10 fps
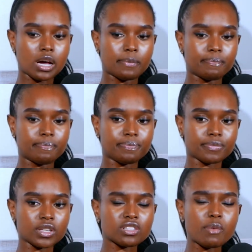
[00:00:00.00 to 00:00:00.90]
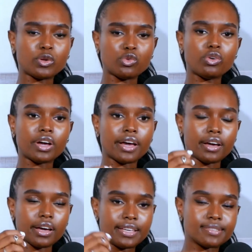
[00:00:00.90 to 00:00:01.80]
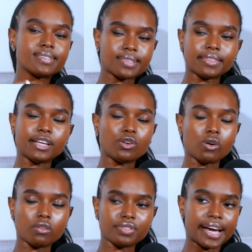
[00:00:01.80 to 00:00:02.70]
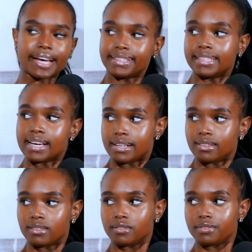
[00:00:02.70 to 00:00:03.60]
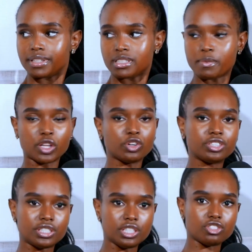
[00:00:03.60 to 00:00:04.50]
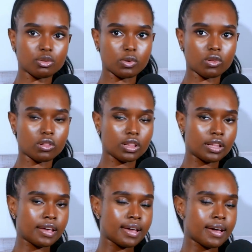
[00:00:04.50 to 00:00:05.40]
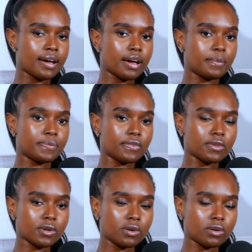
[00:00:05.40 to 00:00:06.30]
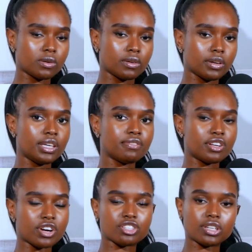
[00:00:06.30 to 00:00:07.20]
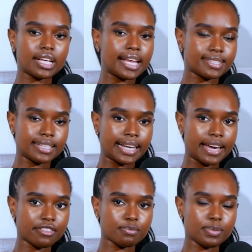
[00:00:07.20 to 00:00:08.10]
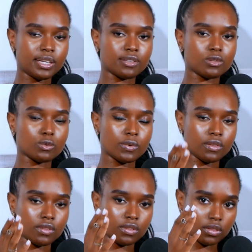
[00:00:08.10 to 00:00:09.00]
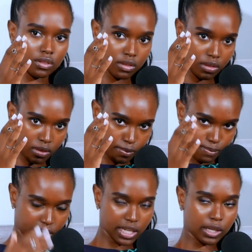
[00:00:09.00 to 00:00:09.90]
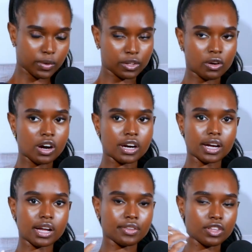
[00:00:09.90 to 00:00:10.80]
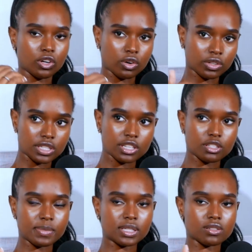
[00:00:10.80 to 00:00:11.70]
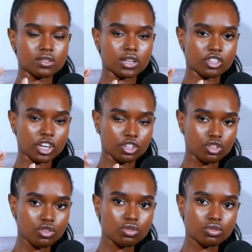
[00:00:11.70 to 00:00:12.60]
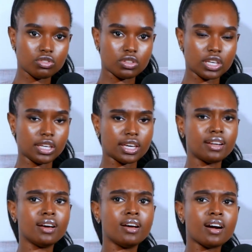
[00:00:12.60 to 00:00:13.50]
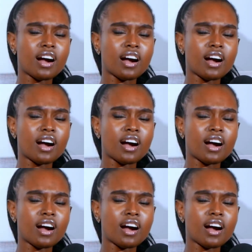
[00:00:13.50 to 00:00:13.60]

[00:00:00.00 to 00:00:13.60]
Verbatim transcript: um, someone who insists that they know, they can't learn. They're not teachable. Um, so even rationalizing life begins with beginning where you are. And I think contentment is such a huge thing. Yet